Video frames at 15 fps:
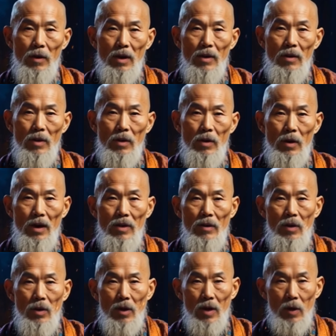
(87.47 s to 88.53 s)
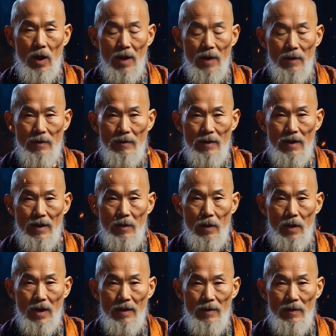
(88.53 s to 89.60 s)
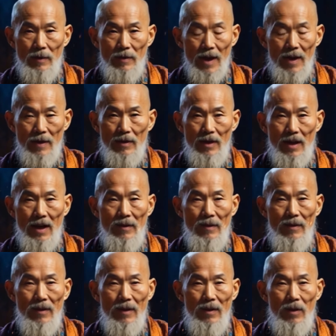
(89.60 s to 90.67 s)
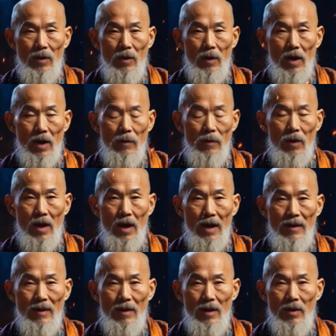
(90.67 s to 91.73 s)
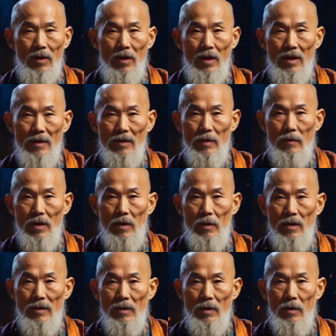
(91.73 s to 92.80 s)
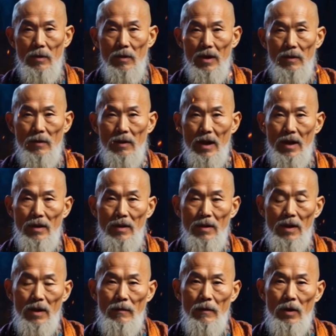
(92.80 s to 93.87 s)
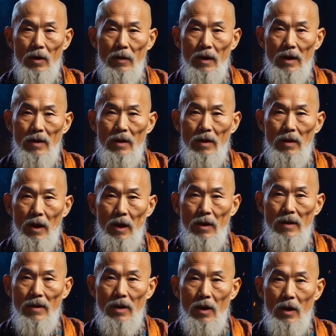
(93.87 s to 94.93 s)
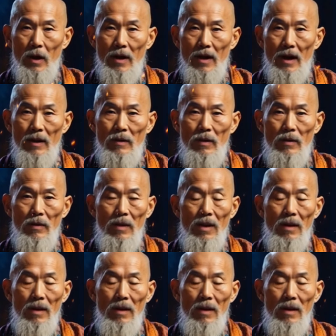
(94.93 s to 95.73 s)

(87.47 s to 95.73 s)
It's you he truly wants. He's willing to set aside his ego and pride just to be with you. These relationships will be a strong strong soul connection.